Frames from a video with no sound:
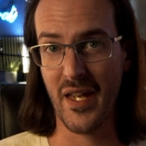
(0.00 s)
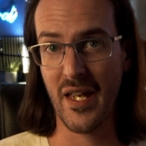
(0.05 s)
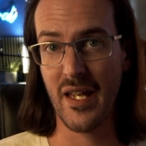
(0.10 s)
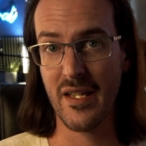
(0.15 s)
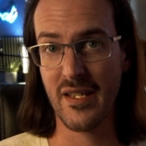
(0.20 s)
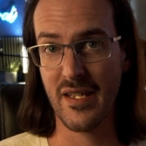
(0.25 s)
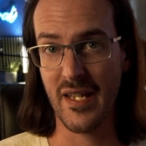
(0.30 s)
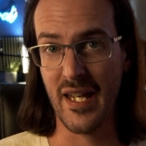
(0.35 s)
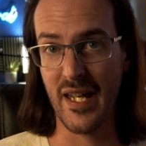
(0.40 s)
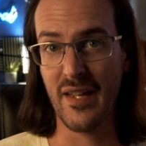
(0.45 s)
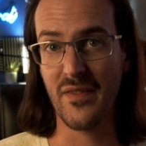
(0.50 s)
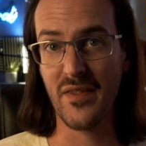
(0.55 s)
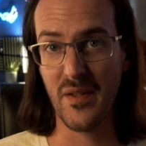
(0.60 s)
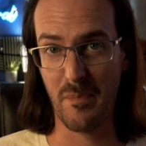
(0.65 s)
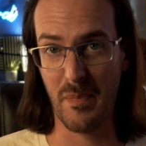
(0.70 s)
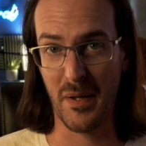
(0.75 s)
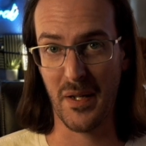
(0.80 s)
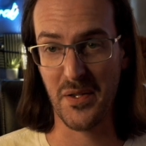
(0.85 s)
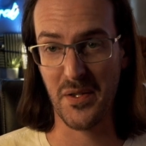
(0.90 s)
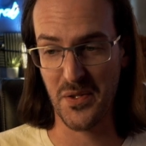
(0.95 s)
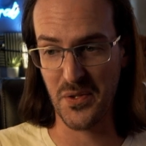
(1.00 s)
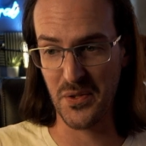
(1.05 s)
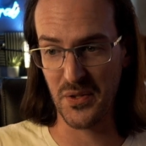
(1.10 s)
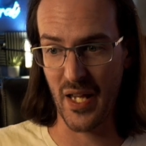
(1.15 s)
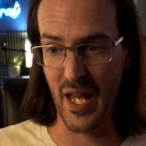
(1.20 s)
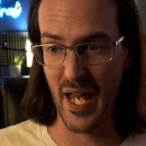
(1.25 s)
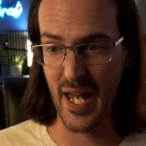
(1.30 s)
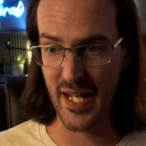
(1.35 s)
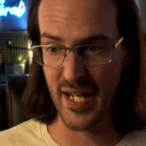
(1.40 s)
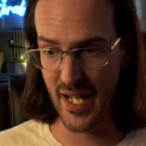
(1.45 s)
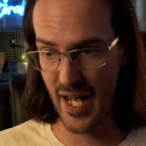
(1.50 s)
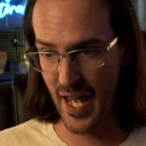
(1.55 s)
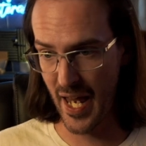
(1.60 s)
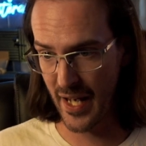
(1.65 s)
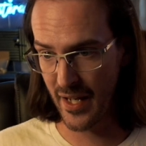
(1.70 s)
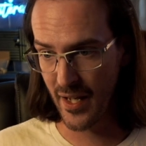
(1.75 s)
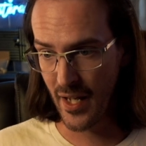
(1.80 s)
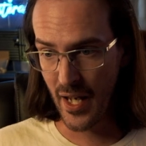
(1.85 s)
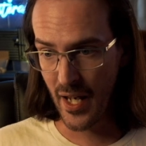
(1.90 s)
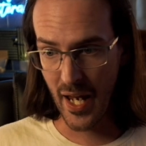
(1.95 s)
is in the Pixel
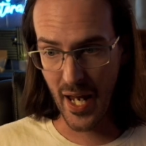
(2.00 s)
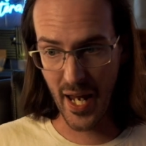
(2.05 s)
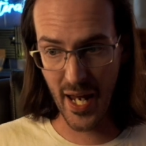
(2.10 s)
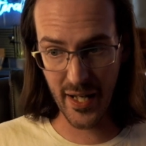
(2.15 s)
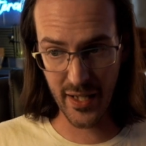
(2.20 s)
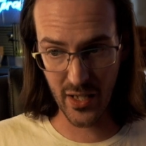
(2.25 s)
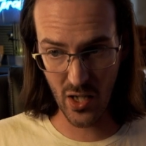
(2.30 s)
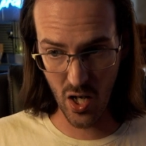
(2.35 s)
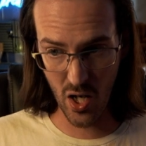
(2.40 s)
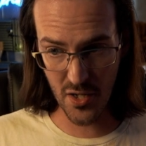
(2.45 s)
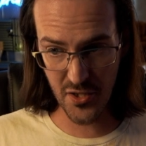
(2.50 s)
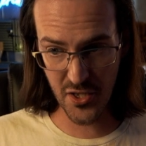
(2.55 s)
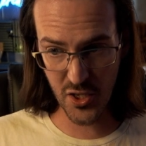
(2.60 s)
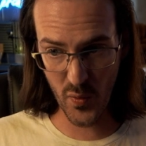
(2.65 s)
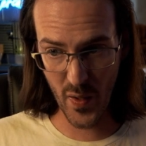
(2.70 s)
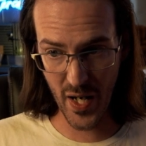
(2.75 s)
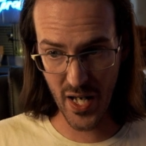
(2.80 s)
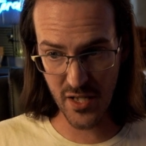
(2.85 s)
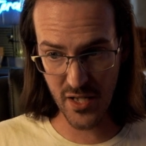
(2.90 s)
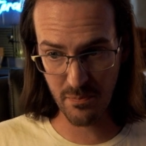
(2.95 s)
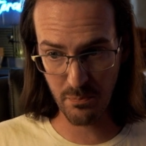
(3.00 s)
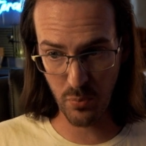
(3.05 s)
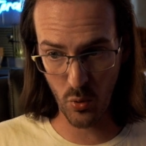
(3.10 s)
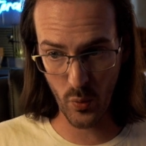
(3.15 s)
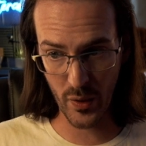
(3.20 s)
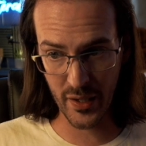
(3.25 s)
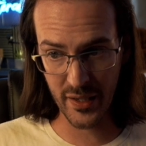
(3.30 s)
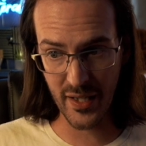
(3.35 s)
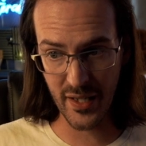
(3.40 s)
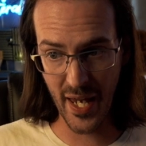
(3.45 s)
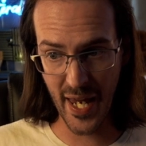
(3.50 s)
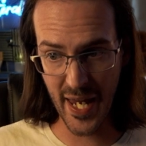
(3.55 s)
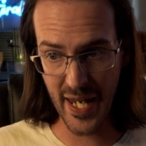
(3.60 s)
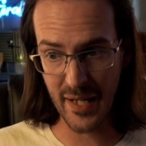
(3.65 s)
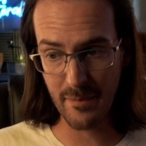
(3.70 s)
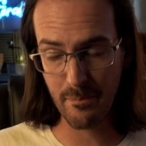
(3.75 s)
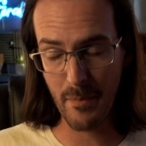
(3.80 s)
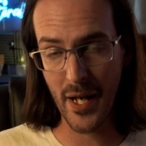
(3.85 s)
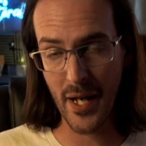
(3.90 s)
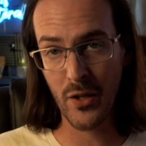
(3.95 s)
8a. And it also has
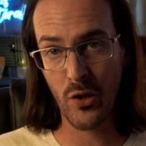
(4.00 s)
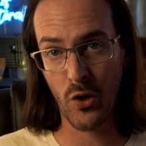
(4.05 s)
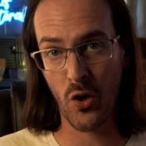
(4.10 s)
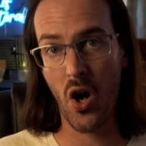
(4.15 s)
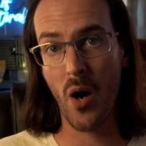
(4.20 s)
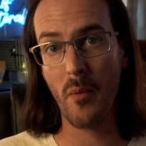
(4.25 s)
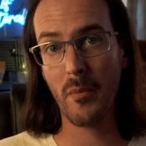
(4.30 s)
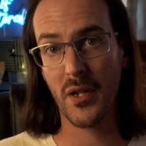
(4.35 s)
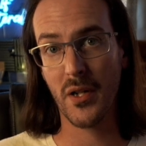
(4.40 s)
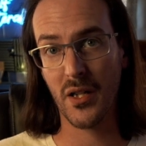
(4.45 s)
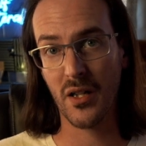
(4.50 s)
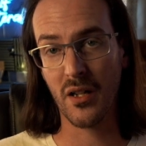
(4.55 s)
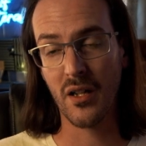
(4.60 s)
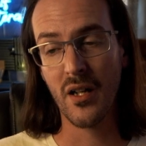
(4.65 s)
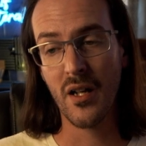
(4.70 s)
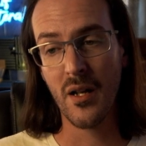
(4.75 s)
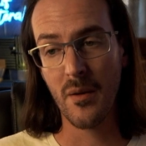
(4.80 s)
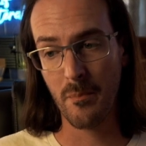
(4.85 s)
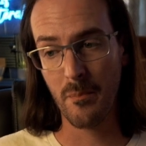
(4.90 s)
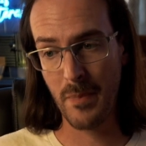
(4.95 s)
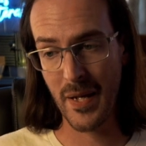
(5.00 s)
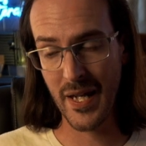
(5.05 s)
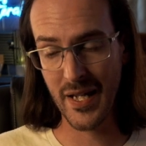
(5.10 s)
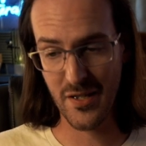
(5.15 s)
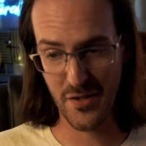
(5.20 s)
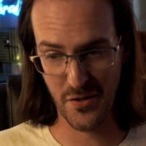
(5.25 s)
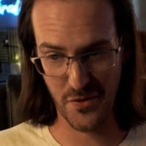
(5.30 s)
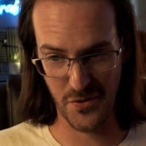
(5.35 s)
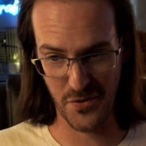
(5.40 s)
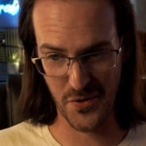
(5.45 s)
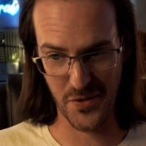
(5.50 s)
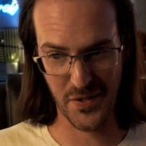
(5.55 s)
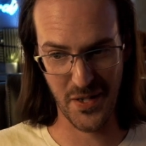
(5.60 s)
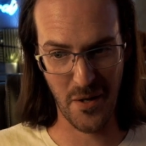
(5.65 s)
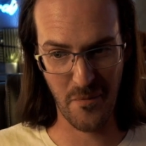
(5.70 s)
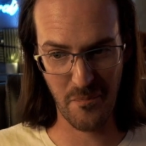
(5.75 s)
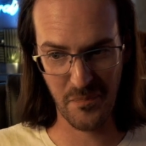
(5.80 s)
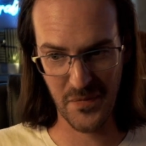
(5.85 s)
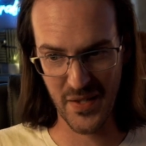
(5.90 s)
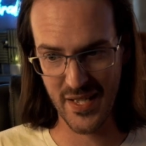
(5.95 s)
0.8 micrometer pixels.
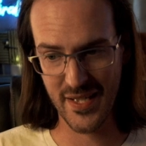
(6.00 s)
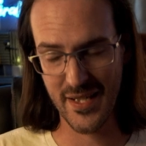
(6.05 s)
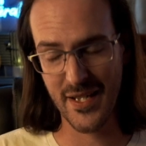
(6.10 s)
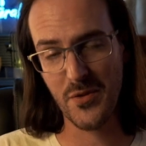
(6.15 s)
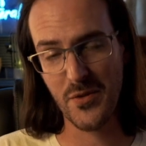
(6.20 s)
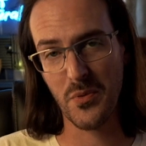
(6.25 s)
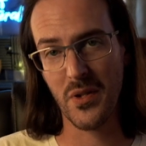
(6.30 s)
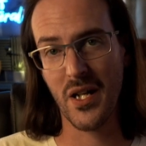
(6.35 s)
Now, this is where